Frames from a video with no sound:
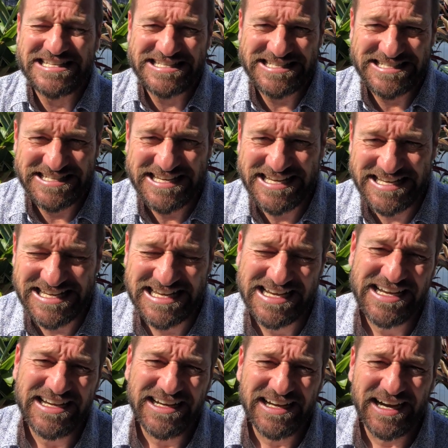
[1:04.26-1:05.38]
see
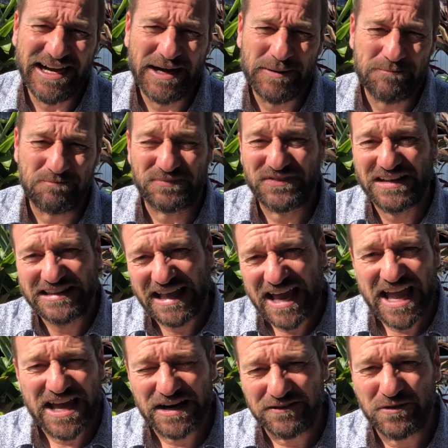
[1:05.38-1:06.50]
the
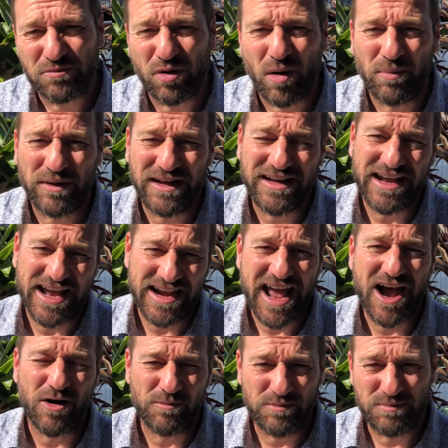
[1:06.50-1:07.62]
layout of the property and
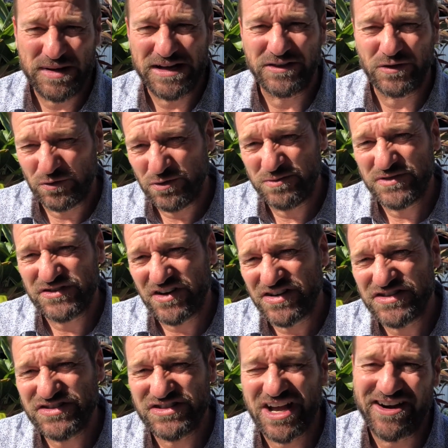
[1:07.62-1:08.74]
how big the room
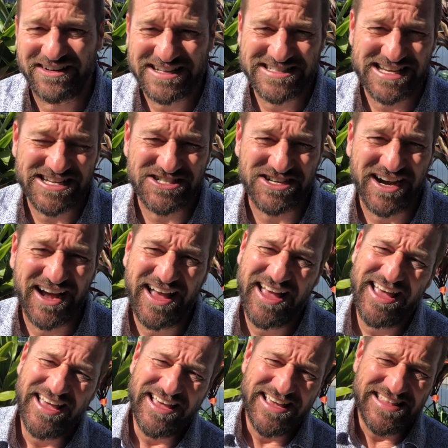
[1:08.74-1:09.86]
sizes are, etc.
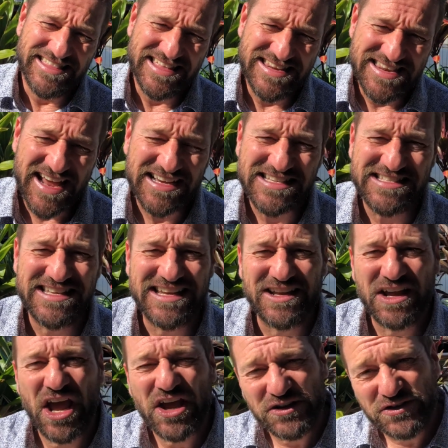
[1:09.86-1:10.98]
Next thing
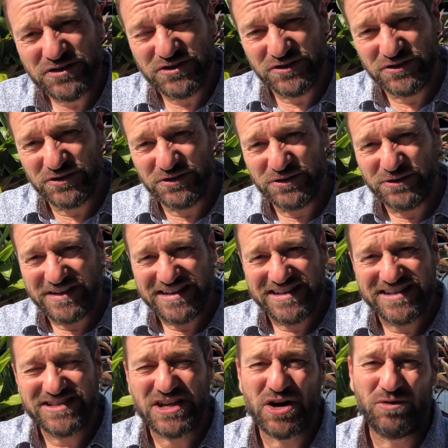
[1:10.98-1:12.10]
you should do
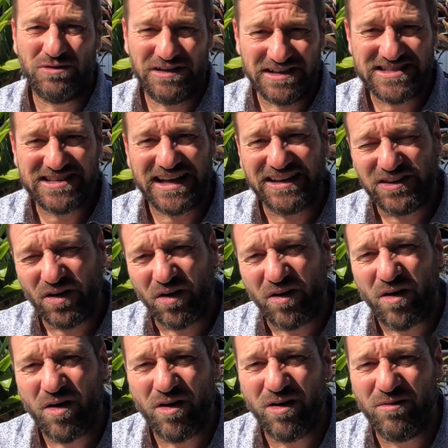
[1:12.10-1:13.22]
is
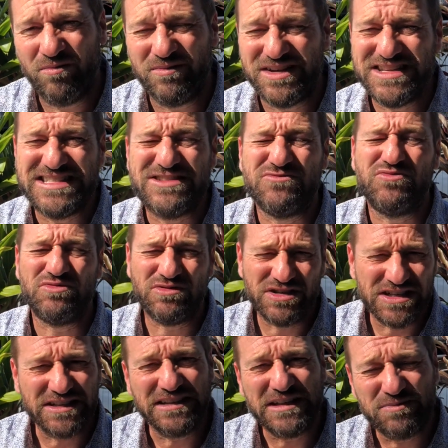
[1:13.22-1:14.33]
realestate.com is
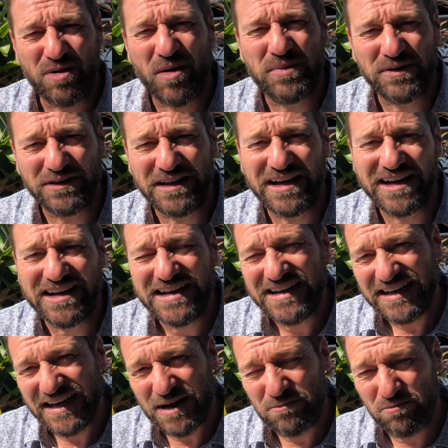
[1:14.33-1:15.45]
really popular
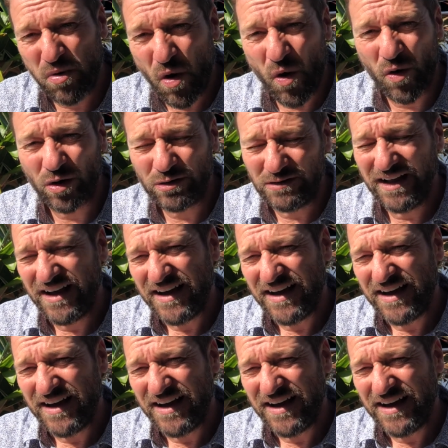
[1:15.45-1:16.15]
portal